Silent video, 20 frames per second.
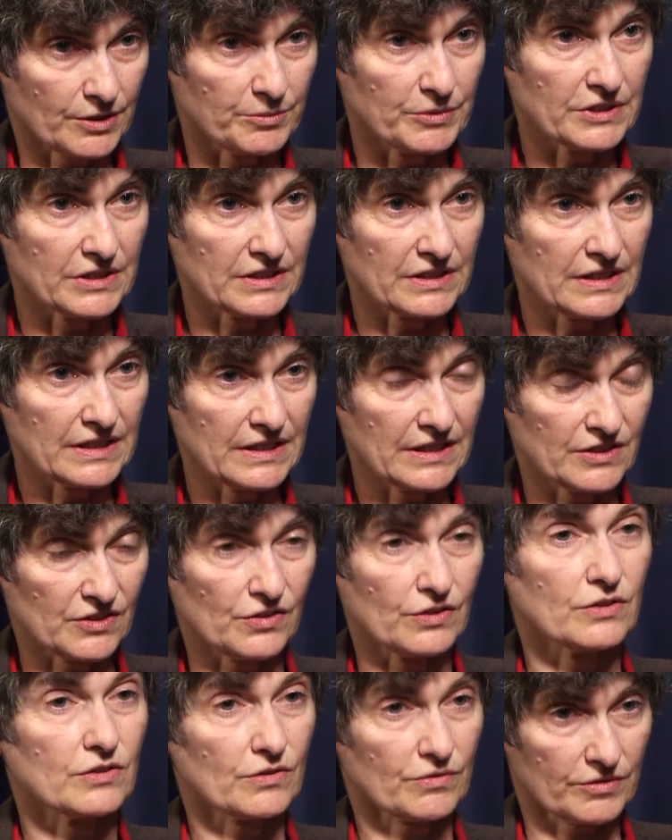community
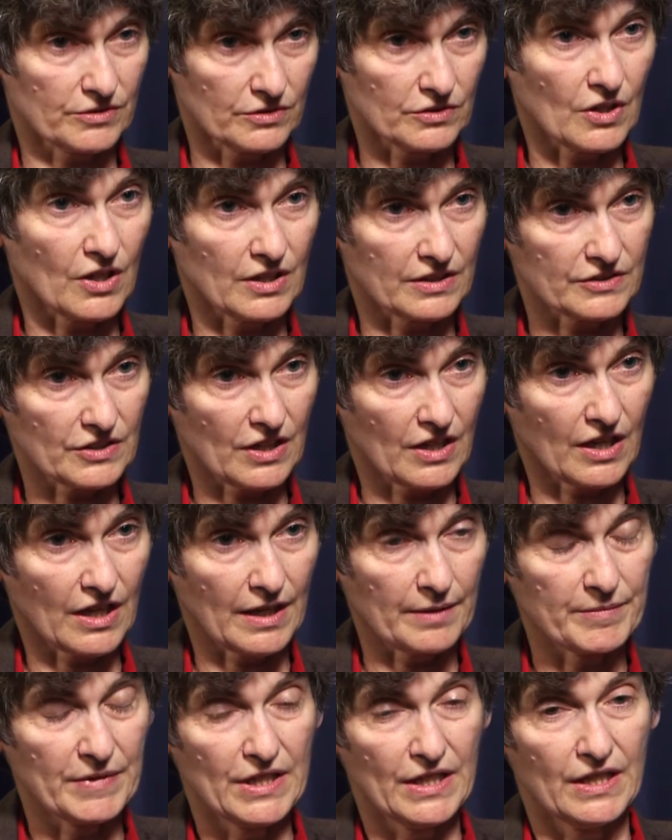has used for a long
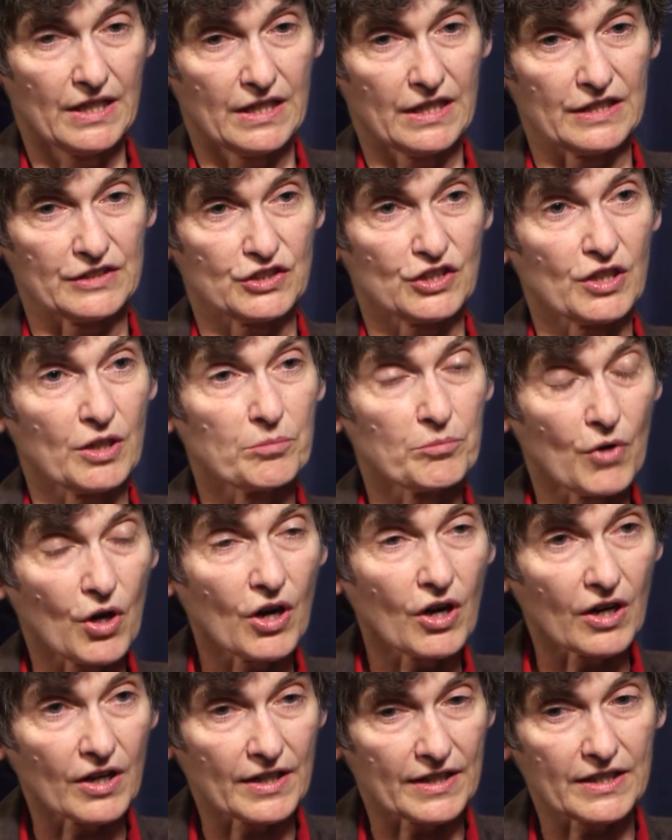time to
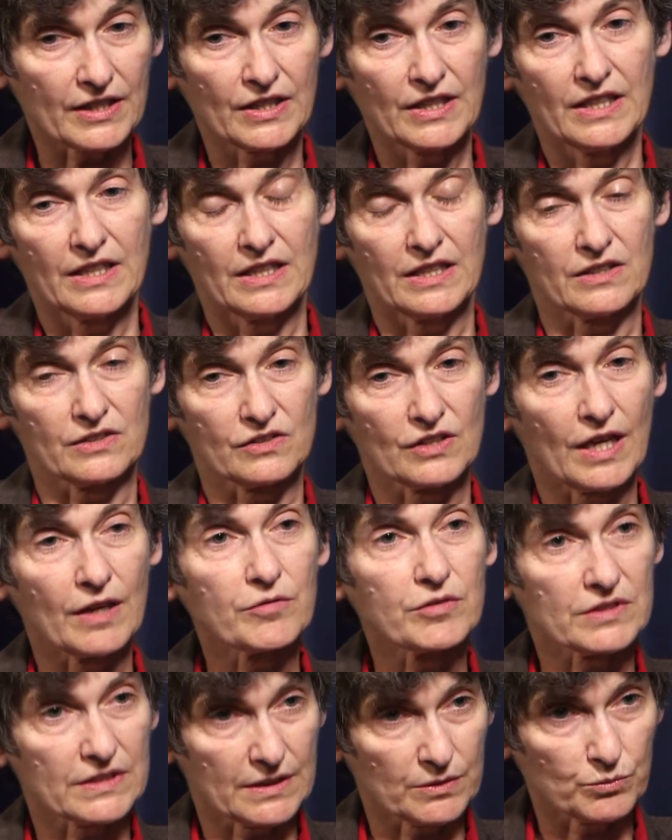mark a
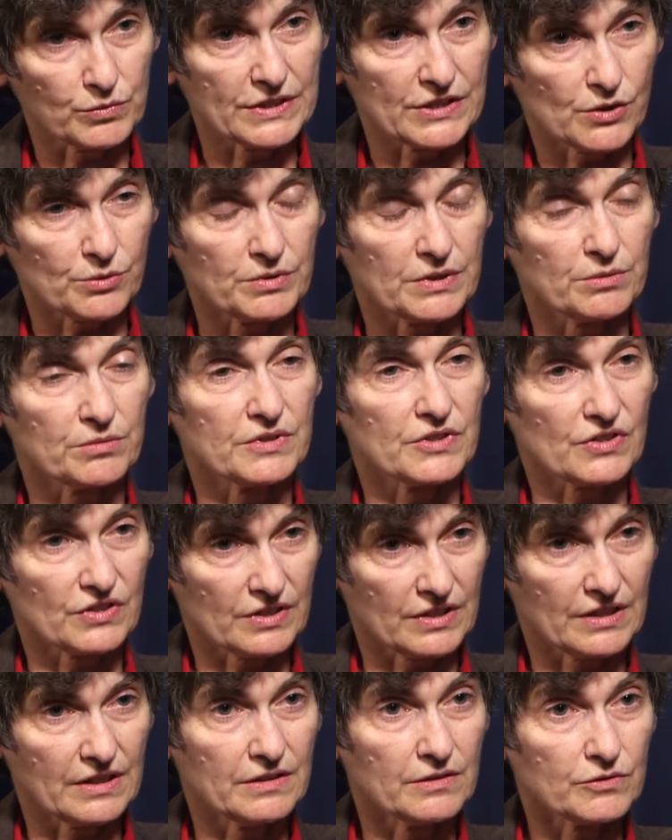level at which we would
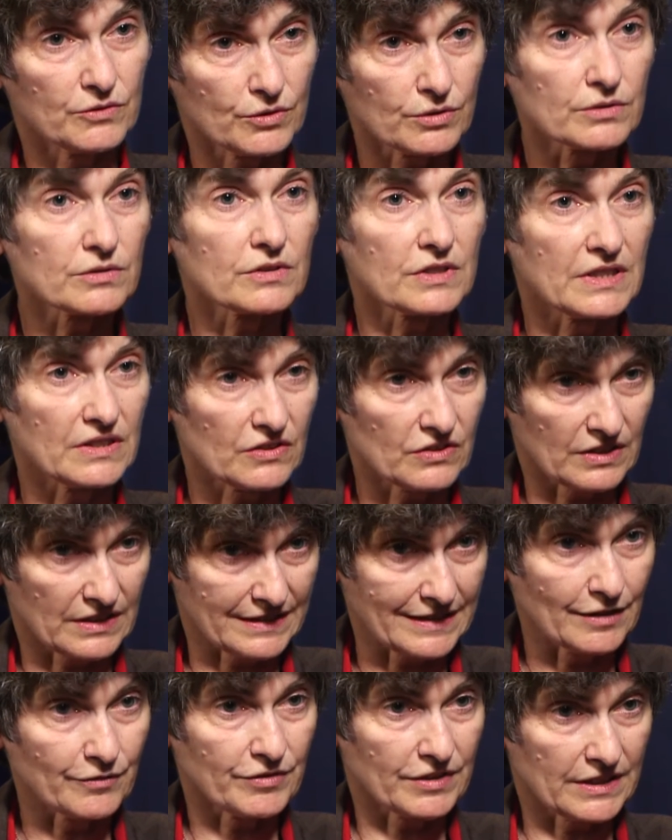see truly
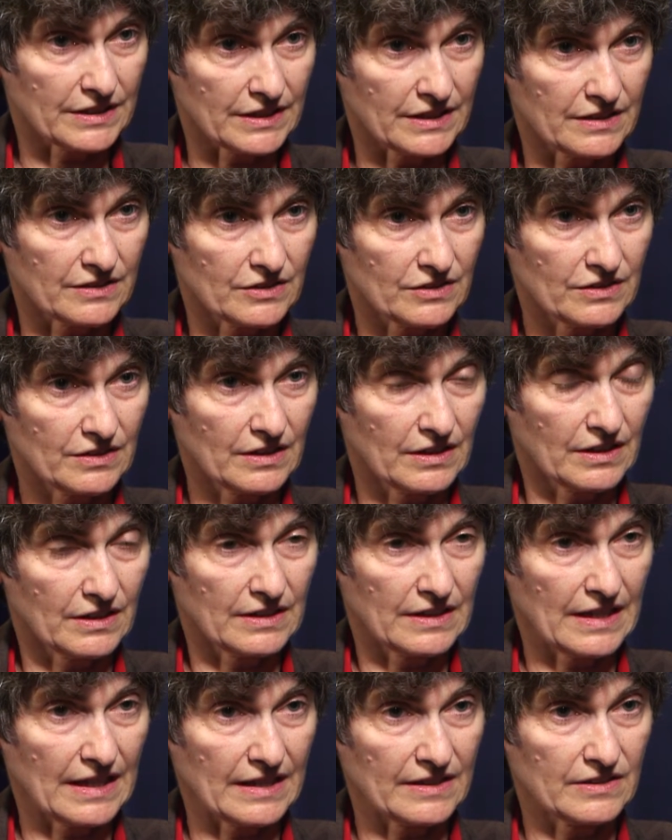significant
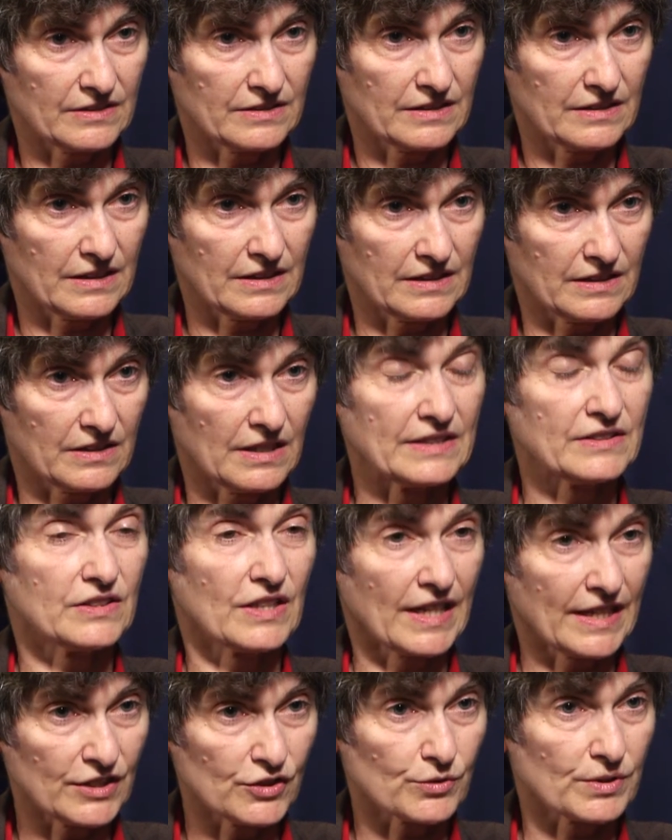and
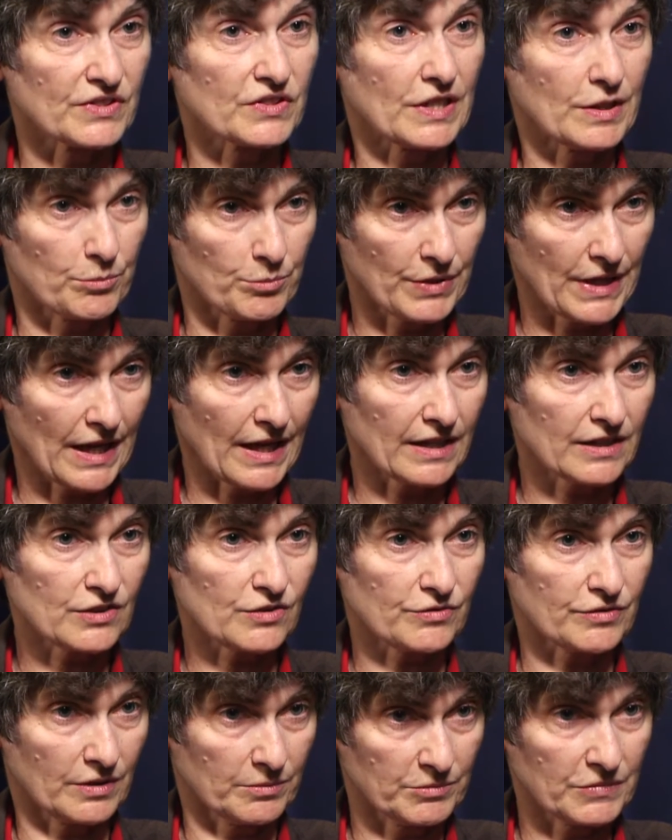dangerous impacts
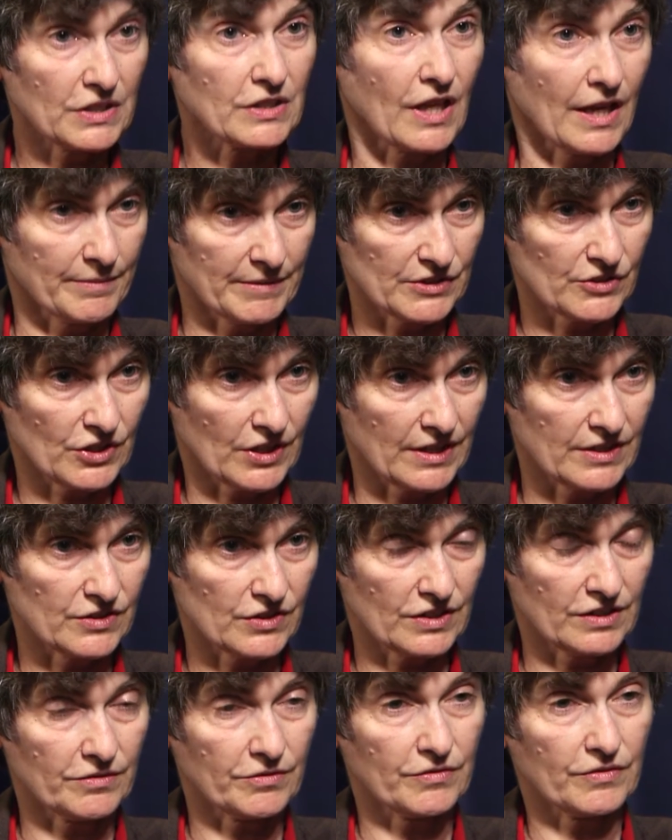from climate
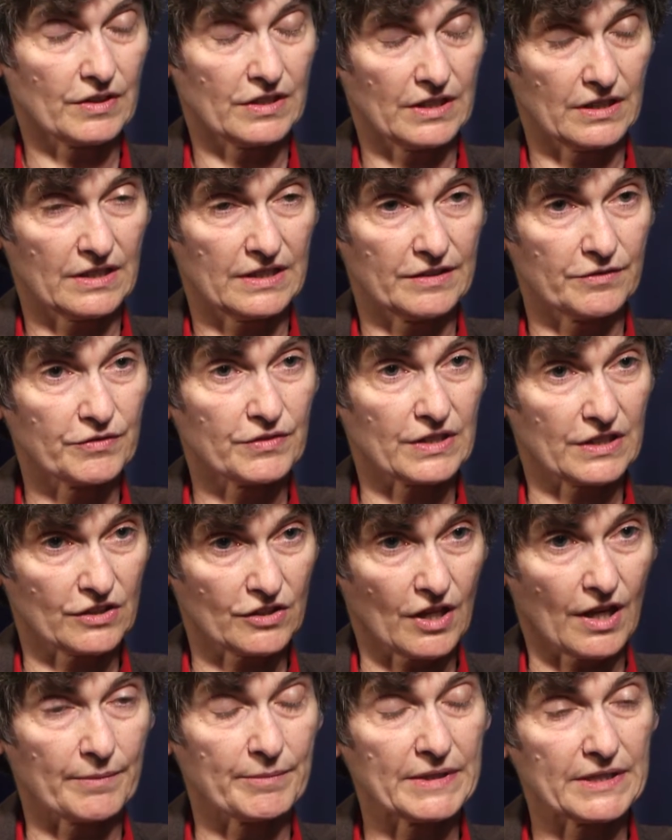change if
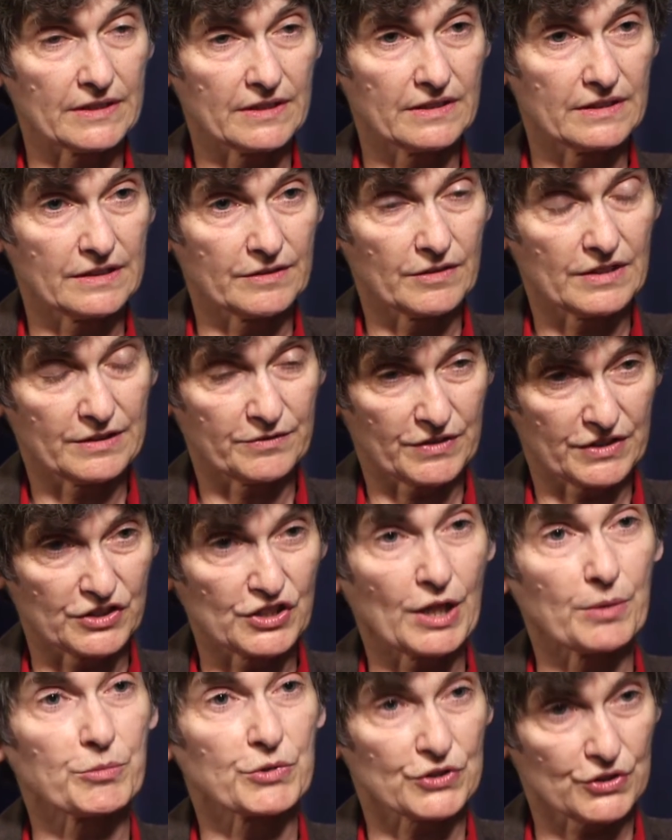the
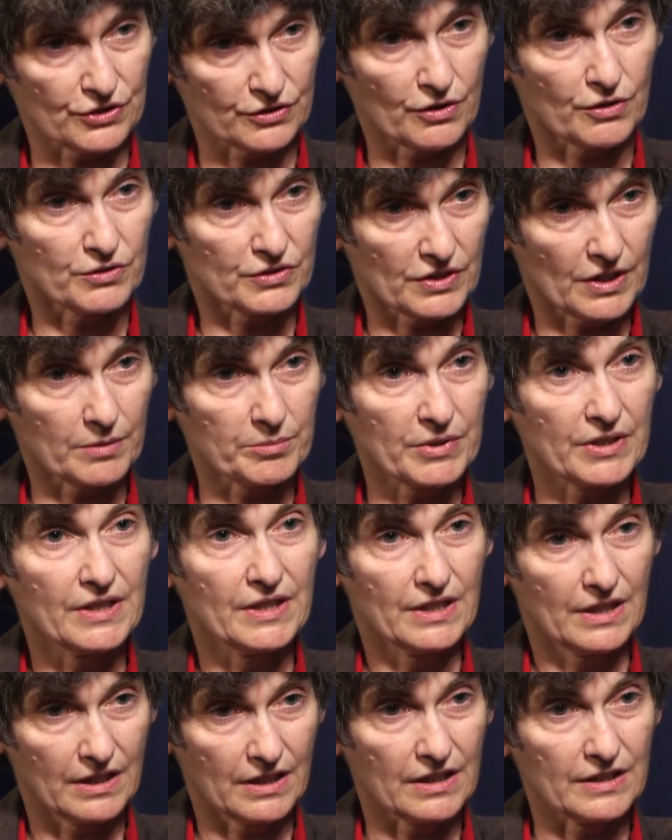temperature goes up
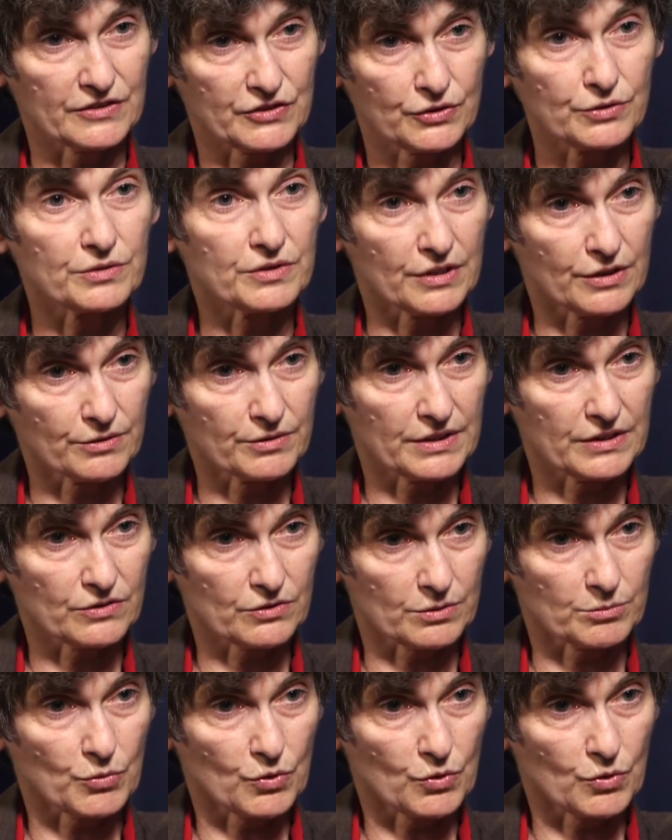2 degrees or